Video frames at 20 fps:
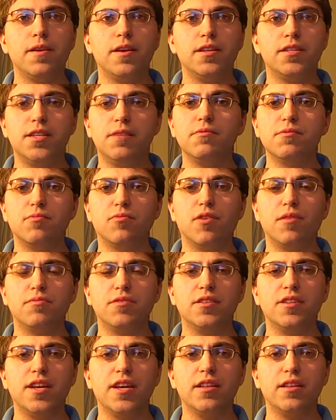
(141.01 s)
It seems more
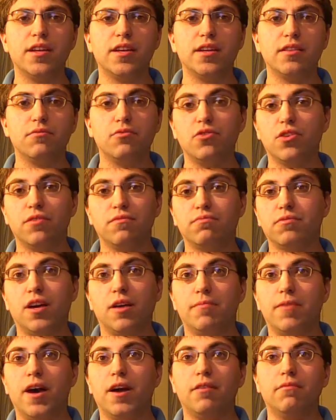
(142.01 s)
up to date. Like, it could have
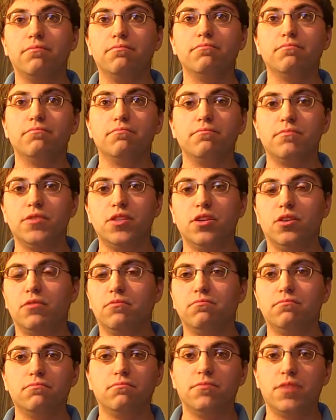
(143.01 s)
come out, you
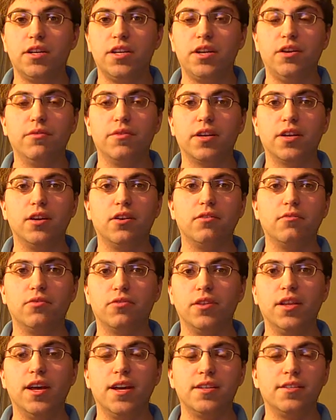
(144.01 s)
know, a year ago
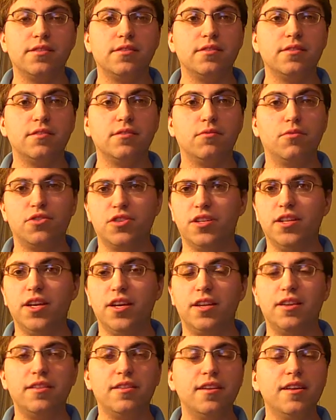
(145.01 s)
or less, which it did.